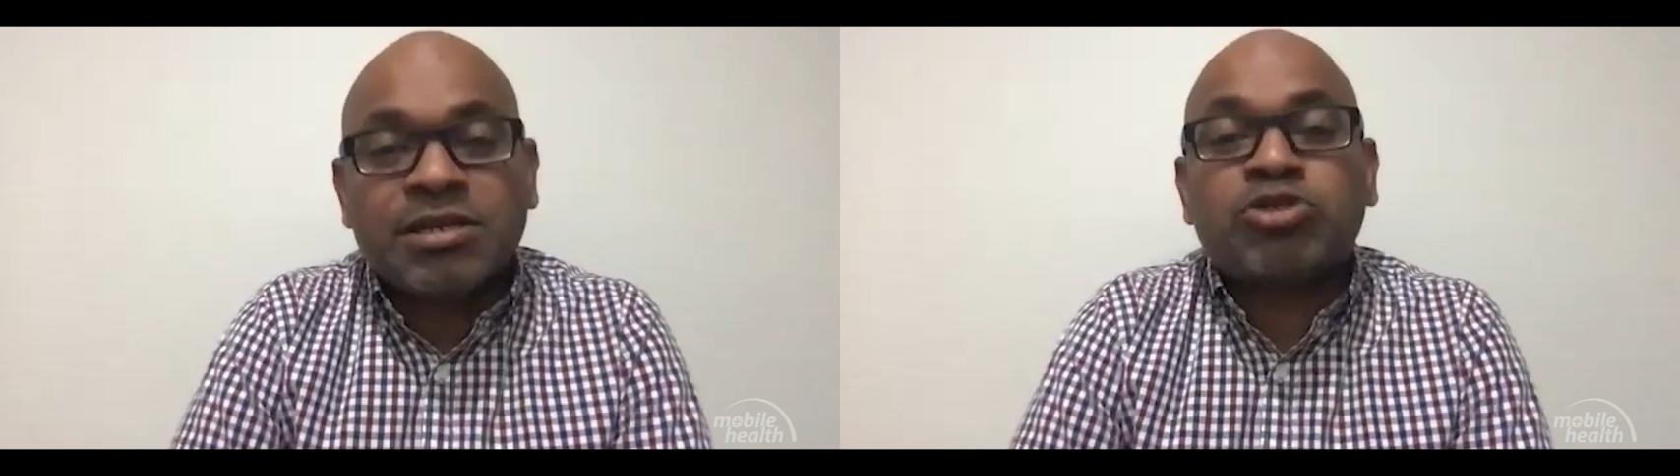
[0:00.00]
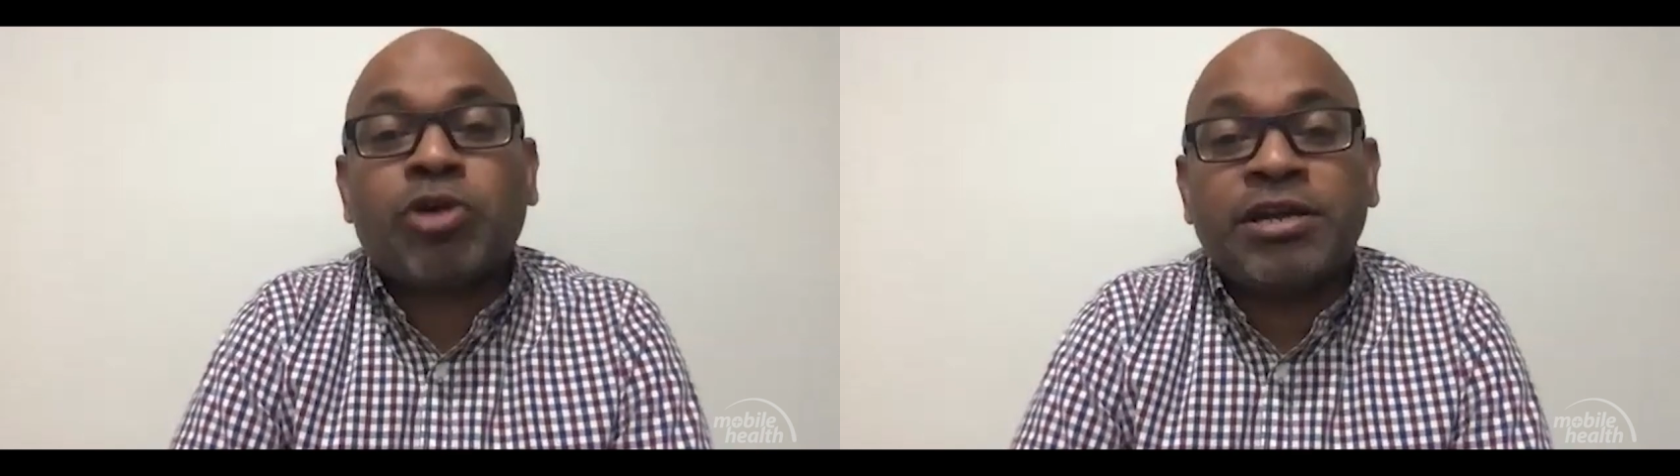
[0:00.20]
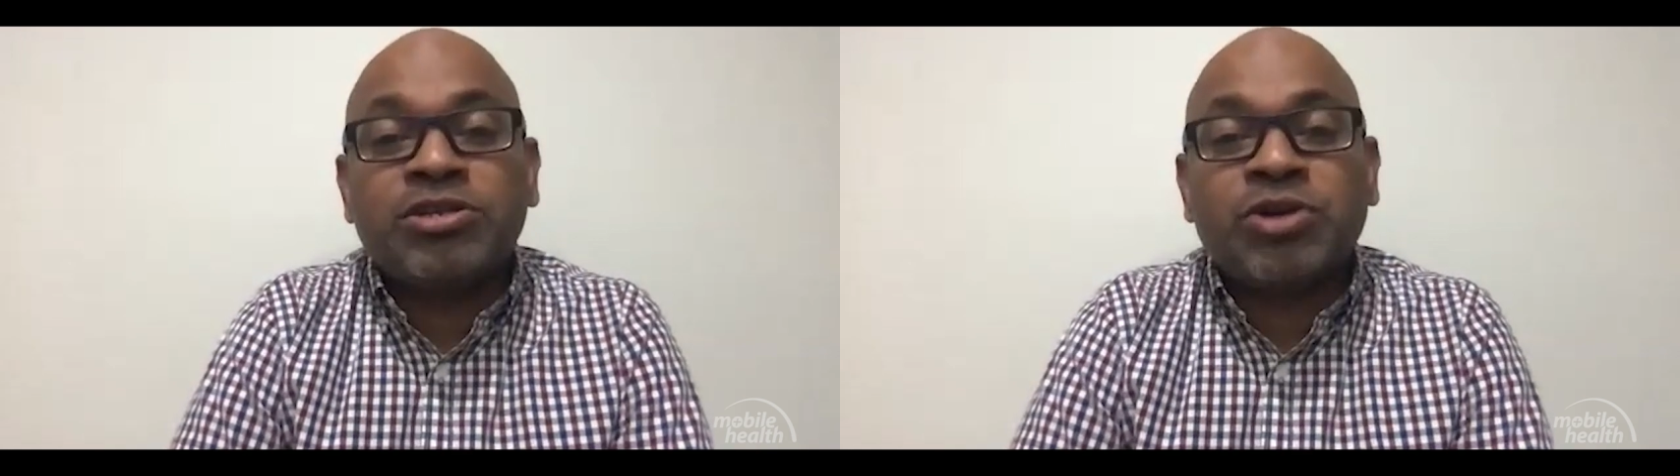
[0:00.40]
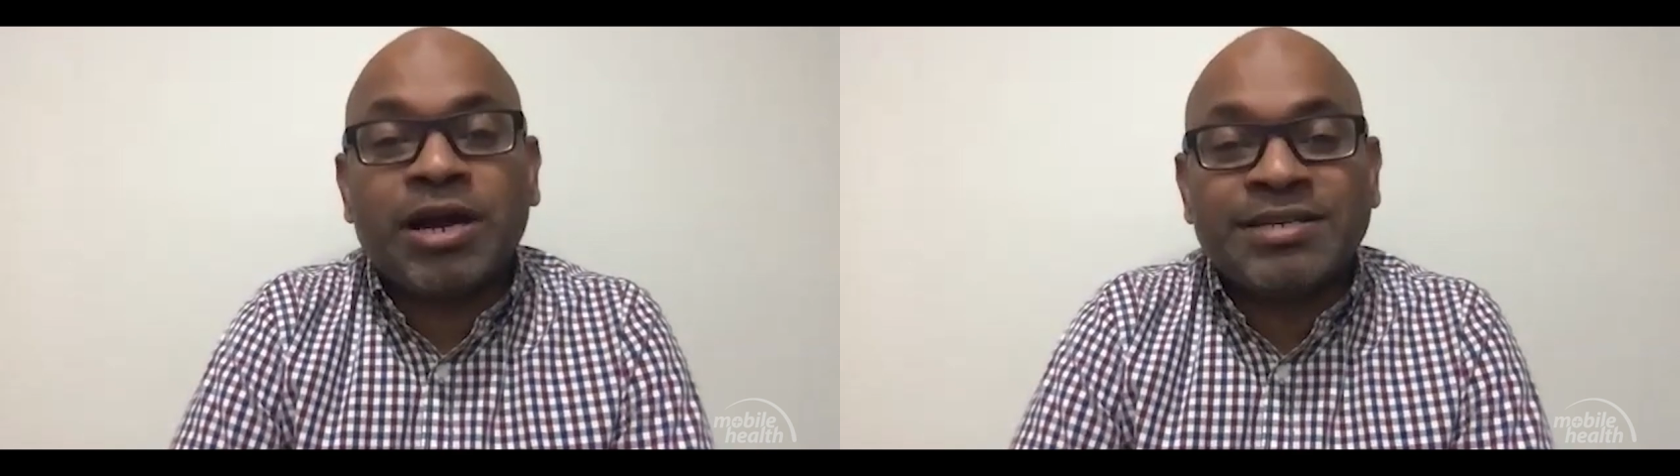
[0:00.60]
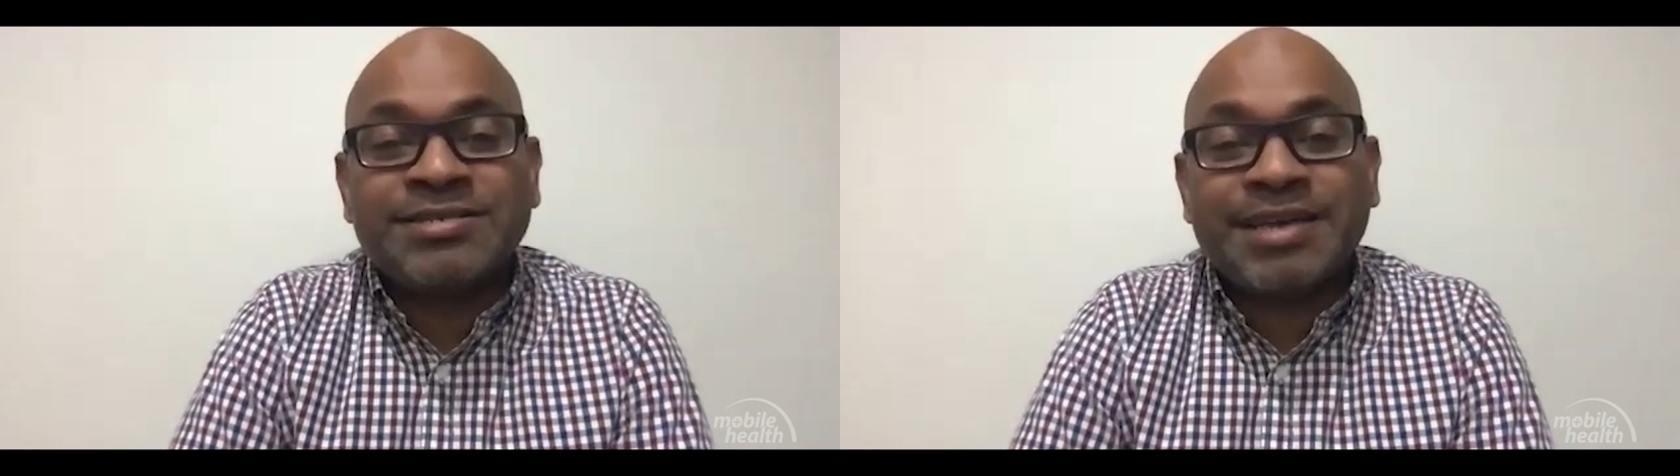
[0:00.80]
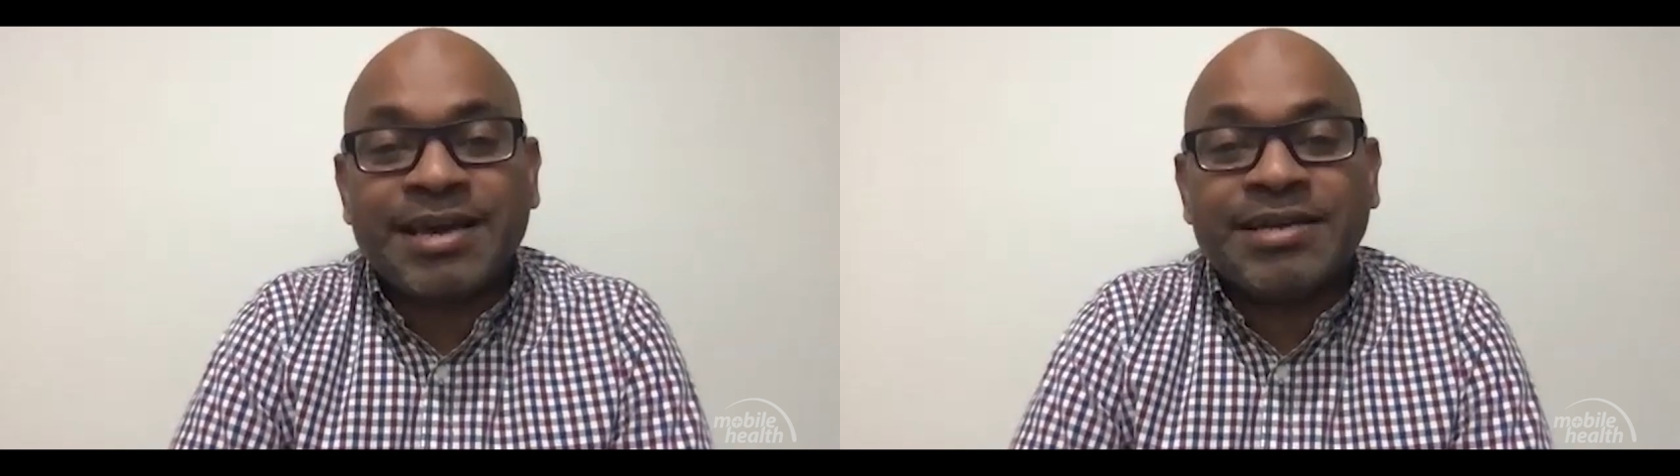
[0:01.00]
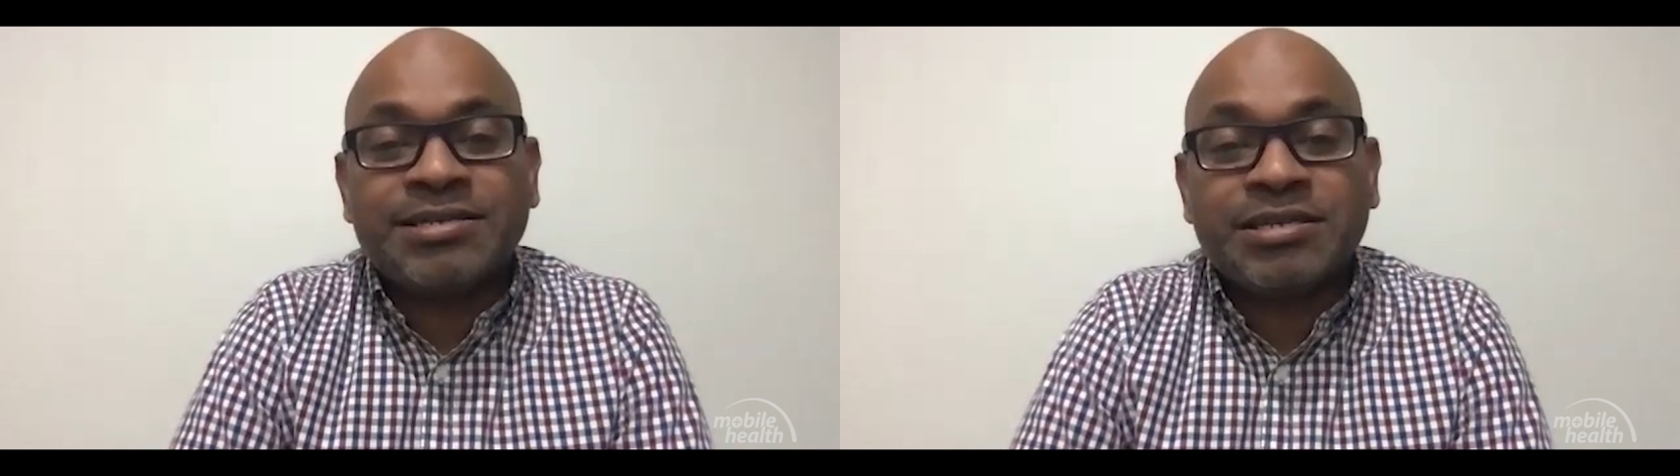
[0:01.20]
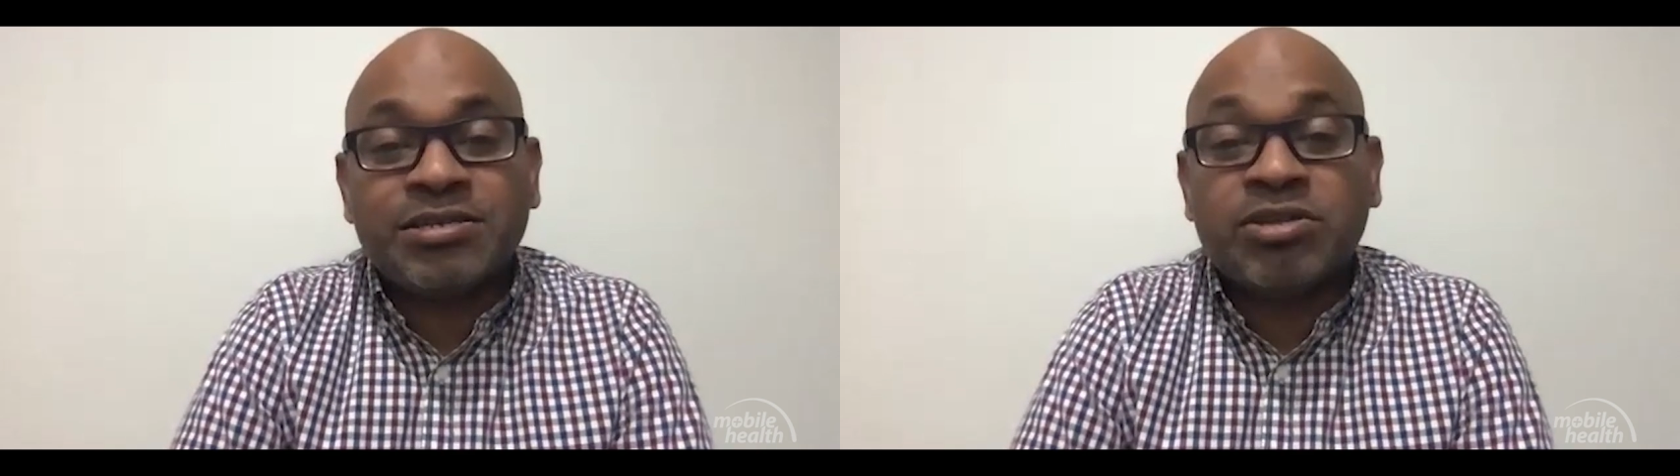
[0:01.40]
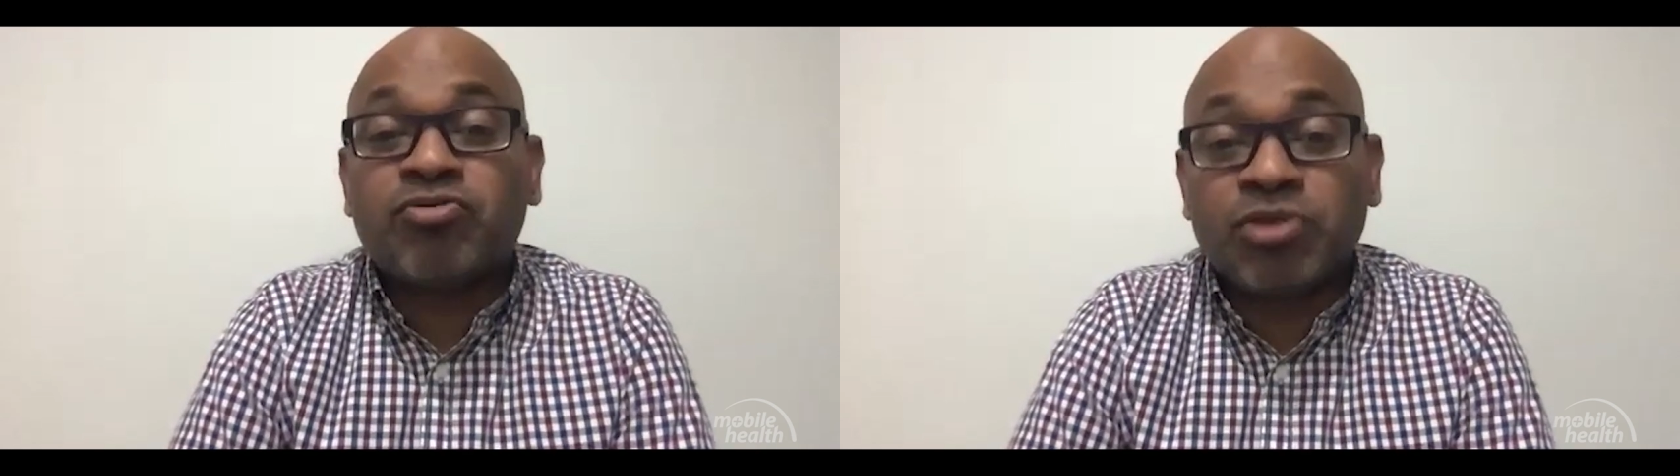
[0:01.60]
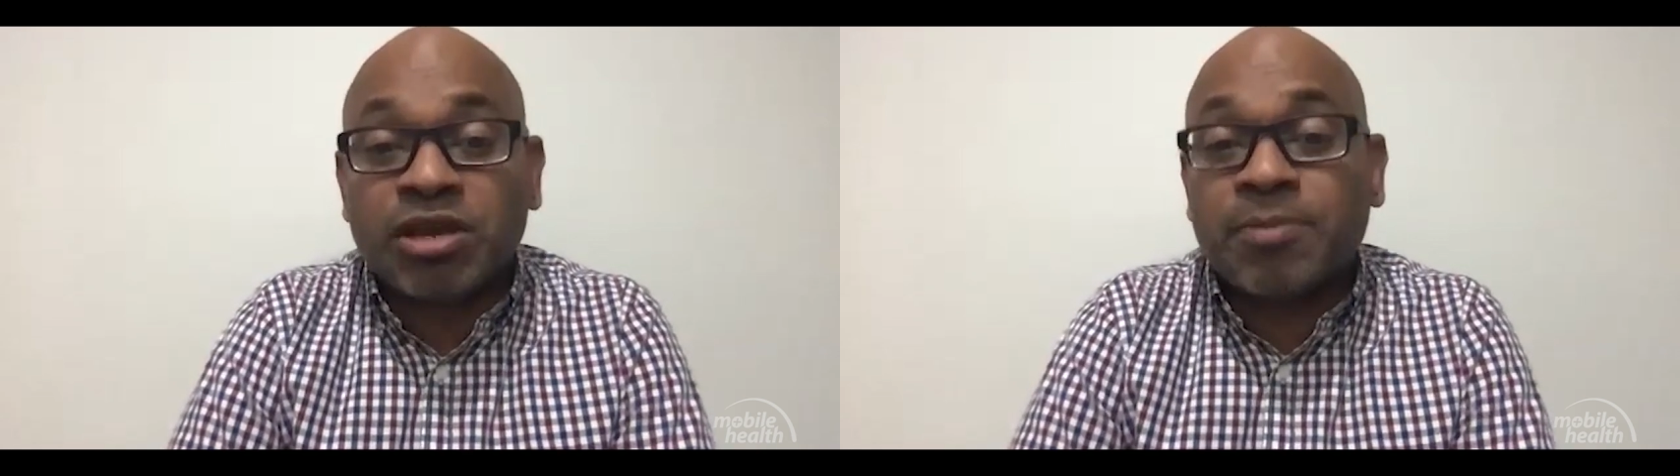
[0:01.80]
trying to understand the
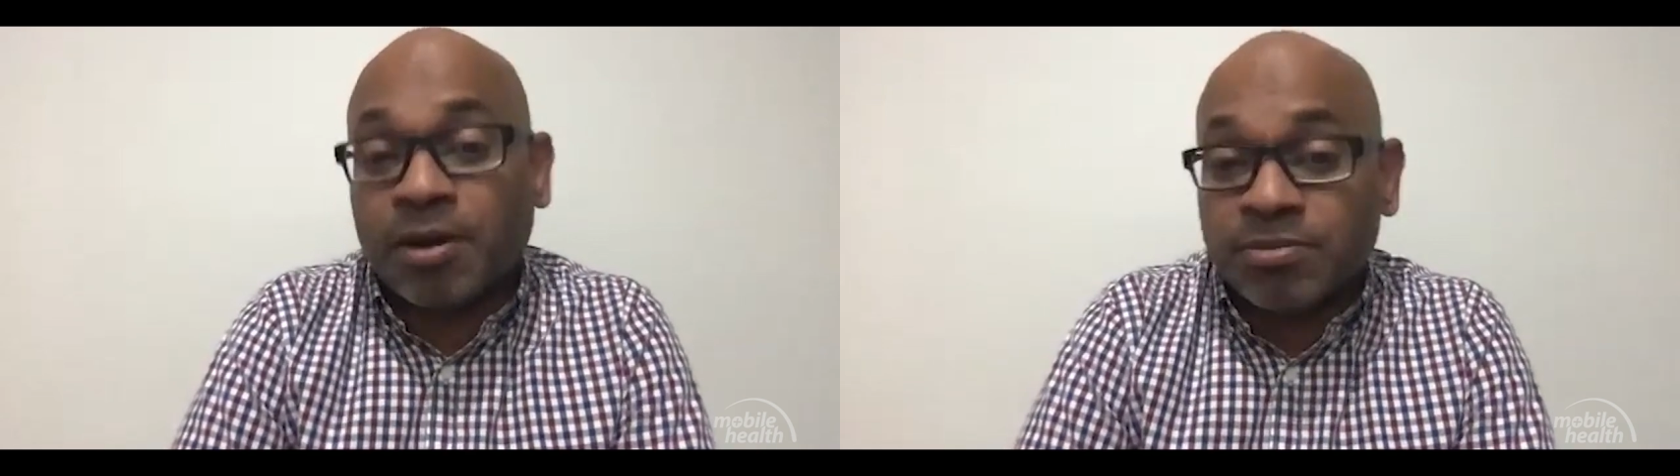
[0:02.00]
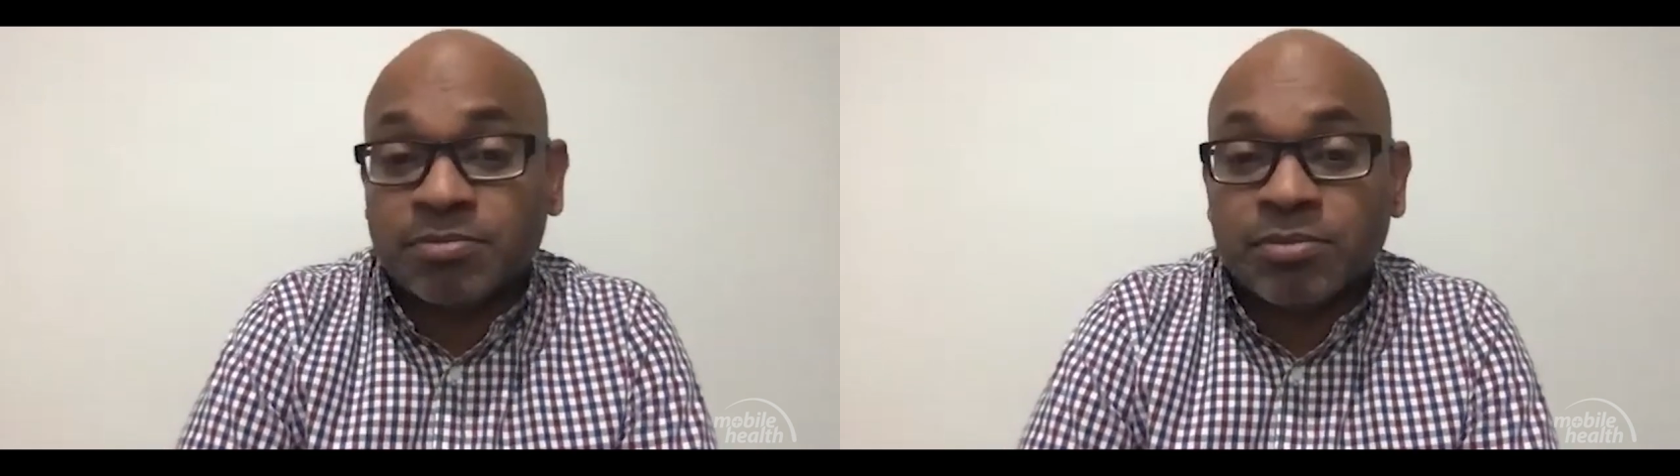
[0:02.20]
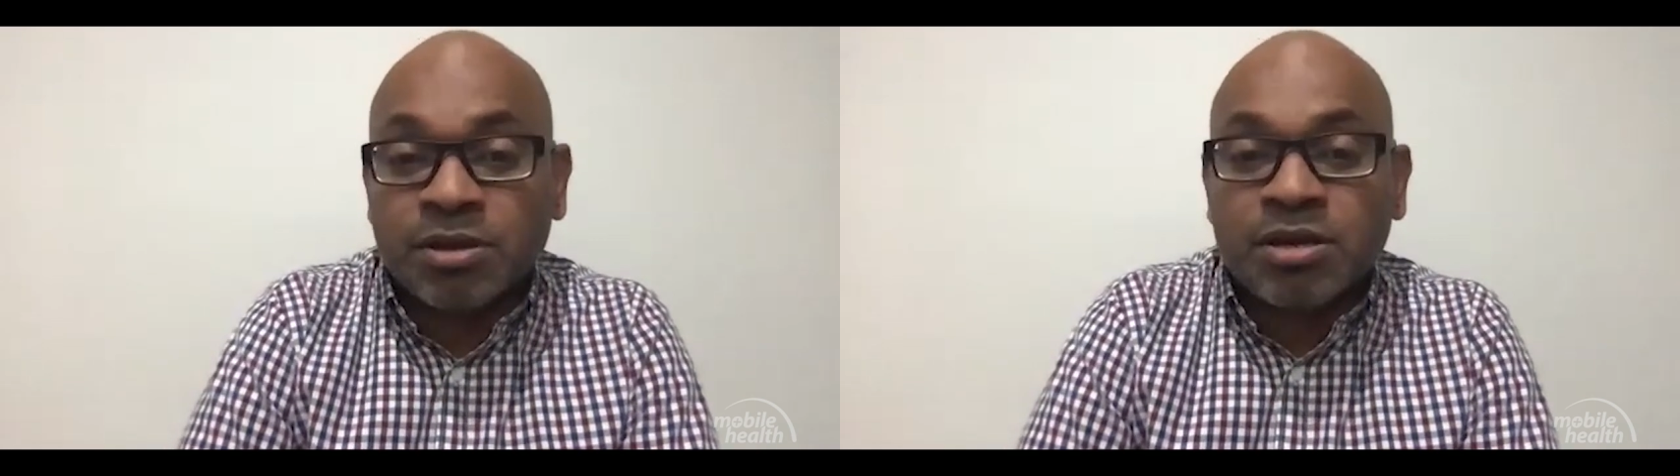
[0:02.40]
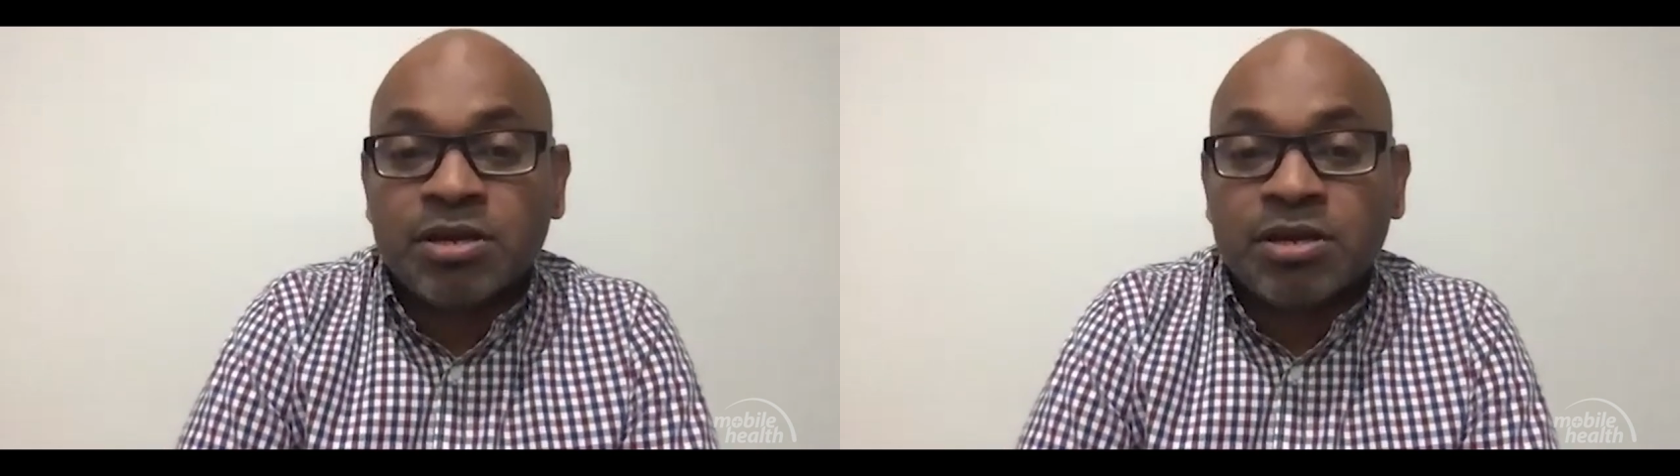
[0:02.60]
real problem,